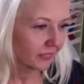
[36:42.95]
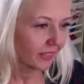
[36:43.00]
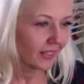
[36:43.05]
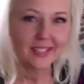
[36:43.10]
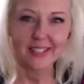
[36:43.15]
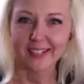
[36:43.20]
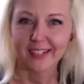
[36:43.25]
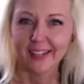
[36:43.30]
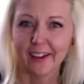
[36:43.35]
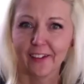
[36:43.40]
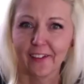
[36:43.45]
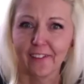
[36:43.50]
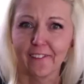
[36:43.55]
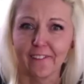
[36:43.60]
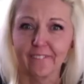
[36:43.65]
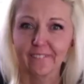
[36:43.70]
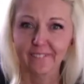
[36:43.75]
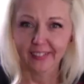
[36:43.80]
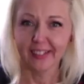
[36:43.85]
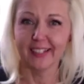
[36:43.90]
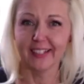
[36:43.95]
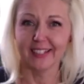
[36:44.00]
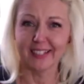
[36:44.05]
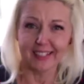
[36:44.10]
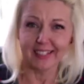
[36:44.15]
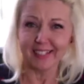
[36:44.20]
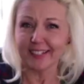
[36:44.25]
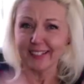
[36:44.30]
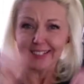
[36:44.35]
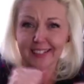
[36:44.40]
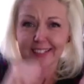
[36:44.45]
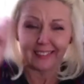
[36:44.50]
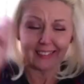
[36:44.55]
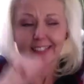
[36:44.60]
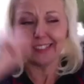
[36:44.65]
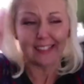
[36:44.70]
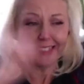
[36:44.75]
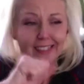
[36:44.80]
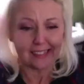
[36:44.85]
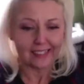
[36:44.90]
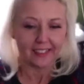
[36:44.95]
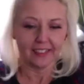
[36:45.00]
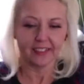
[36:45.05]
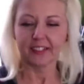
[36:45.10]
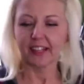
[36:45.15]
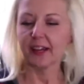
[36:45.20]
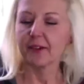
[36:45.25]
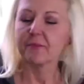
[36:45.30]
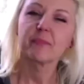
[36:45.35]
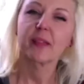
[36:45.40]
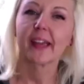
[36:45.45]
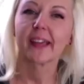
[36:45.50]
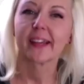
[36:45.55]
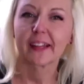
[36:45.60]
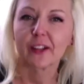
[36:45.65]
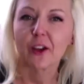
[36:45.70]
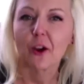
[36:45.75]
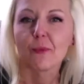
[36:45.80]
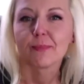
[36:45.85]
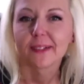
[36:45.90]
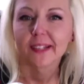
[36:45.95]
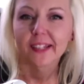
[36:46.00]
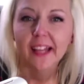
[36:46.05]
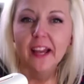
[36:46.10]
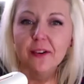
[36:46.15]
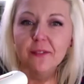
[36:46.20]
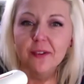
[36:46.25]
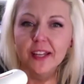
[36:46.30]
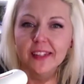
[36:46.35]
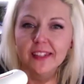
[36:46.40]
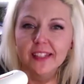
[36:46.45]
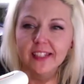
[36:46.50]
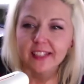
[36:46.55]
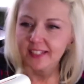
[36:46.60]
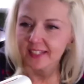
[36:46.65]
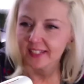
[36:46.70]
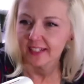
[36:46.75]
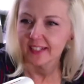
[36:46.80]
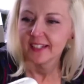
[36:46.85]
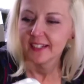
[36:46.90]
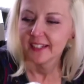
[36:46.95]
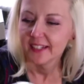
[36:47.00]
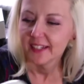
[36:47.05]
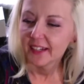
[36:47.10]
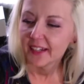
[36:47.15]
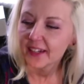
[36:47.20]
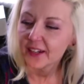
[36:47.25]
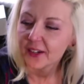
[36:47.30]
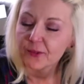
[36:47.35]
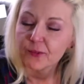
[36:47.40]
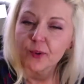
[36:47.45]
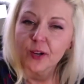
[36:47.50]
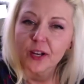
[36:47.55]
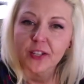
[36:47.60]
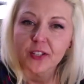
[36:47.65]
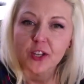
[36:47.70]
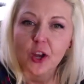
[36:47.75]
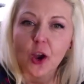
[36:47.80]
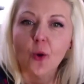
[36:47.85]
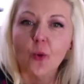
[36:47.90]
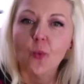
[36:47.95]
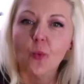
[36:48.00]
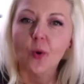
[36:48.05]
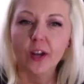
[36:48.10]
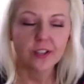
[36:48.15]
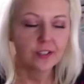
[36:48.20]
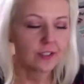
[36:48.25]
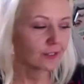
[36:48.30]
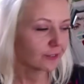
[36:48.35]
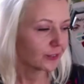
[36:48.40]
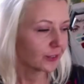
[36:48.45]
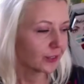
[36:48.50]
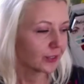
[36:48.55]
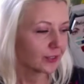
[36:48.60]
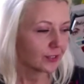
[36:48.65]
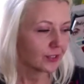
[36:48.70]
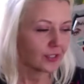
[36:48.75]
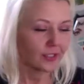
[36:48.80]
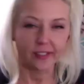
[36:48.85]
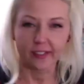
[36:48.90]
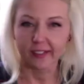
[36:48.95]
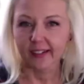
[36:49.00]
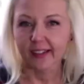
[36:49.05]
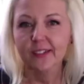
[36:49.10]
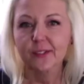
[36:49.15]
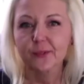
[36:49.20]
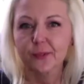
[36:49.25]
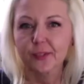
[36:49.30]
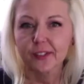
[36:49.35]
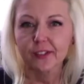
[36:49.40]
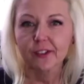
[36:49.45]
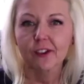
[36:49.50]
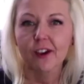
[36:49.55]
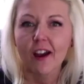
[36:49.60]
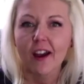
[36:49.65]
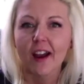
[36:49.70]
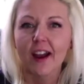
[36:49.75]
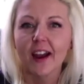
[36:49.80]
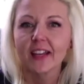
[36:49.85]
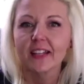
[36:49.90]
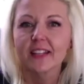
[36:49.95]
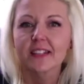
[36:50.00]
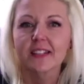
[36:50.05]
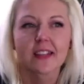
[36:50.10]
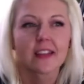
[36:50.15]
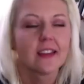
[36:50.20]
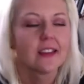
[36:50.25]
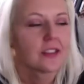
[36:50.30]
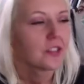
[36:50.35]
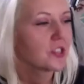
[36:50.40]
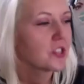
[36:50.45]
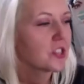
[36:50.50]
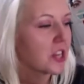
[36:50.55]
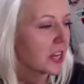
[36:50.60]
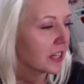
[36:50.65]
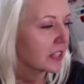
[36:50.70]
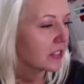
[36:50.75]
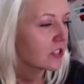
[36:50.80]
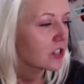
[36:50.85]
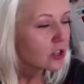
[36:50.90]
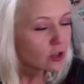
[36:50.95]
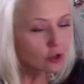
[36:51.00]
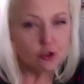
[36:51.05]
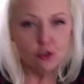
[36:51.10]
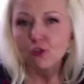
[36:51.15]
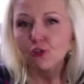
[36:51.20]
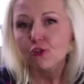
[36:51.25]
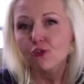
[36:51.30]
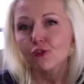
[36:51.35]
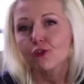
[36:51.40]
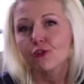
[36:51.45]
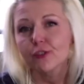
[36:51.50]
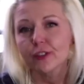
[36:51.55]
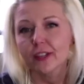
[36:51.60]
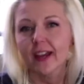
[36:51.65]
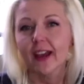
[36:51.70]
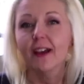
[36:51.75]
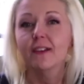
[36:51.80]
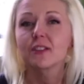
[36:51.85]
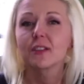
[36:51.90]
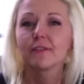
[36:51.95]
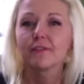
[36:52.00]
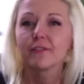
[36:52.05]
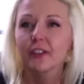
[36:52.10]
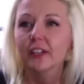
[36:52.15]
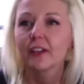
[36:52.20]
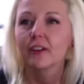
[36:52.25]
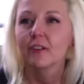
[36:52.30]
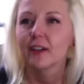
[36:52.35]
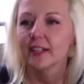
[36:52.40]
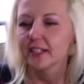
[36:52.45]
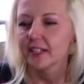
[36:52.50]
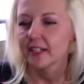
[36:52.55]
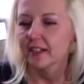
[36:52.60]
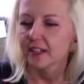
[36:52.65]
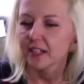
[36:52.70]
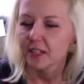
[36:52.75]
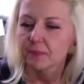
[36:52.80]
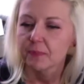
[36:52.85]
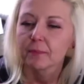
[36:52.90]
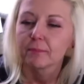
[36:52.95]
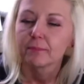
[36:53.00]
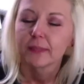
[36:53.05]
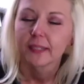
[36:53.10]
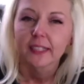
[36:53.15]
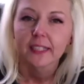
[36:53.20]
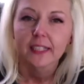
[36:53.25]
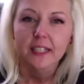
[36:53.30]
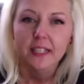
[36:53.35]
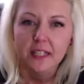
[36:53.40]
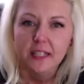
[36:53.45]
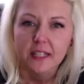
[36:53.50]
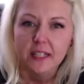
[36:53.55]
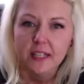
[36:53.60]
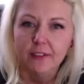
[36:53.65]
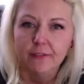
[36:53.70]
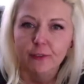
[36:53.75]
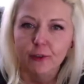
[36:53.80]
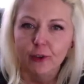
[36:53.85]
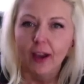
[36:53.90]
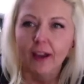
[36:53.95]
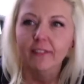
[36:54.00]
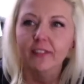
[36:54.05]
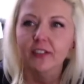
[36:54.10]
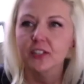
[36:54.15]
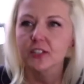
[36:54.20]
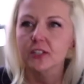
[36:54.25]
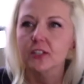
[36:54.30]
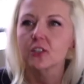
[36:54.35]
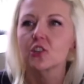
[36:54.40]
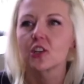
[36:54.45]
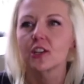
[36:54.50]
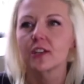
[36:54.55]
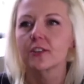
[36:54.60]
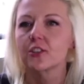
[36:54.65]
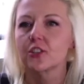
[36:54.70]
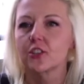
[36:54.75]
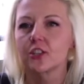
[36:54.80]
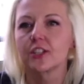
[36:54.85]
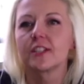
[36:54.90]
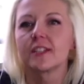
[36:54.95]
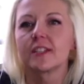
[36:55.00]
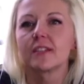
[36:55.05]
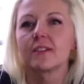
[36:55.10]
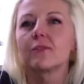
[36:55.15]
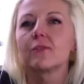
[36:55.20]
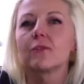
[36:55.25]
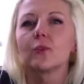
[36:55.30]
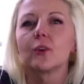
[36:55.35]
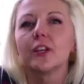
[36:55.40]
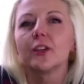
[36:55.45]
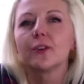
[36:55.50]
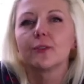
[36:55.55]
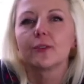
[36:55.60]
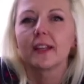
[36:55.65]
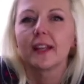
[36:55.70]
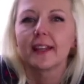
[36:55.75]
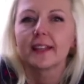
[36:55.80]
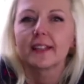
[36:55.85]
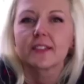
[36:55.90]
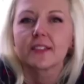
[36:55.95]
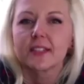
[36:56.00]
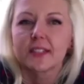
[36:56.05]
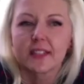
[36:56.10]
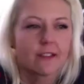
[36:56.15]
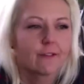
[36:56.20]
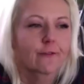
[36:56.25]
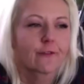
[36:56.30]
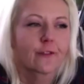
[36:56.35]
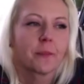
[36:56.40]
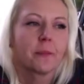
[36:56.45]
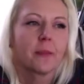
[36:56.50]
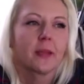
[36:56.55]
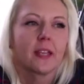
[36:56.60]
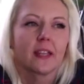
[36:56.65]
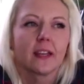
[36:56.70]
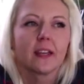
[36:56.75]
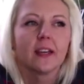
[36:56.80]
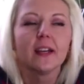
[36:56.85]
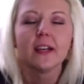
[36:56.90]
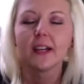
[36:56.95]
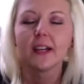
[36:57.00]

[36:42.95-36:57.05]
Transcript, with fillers: it's here. Okay, I gotta go play with it. It was wonderful to connect with you guys. Stay tuned. I have some video ideas, but please, if you have any suggestions of what you would like to see from me,